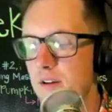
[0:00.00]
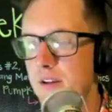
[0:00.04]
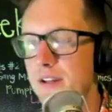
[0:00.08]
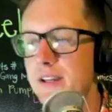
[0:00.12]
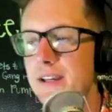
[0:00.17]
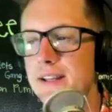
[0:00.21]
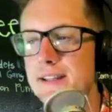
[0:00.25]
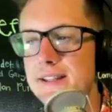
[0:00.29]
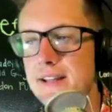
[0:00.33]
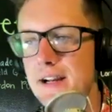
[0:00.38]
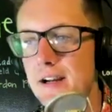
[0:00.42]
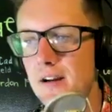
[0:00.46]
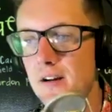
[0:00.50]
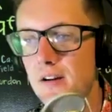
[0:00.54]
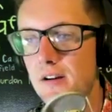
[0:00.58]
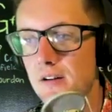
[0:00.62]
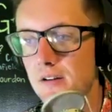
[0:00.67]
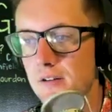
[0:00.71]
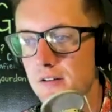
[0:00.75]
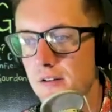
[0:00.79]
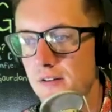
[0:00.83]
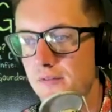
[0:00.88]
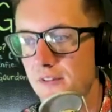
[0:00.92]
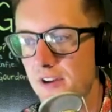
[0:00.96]
get there
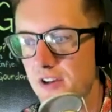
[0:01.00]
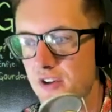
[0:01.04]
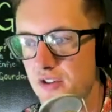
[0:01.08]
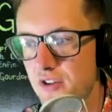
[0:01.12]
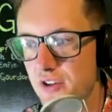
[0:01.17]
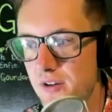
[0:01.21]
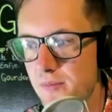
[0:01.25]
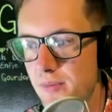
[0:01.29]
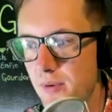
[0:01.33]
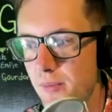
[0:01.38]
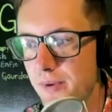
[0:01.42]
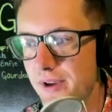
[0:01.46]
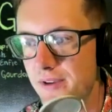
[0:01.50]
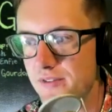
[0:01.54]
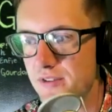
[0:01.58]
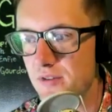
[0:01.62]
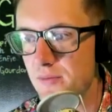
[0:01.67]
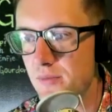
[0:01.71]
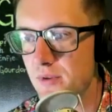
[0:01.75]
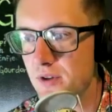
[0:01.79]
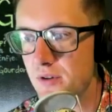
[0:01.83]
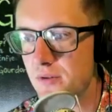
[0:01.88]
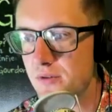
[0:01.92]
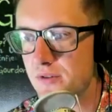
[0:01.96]
eventually. But we have some
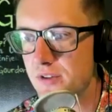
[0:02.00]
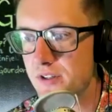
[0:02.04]
news.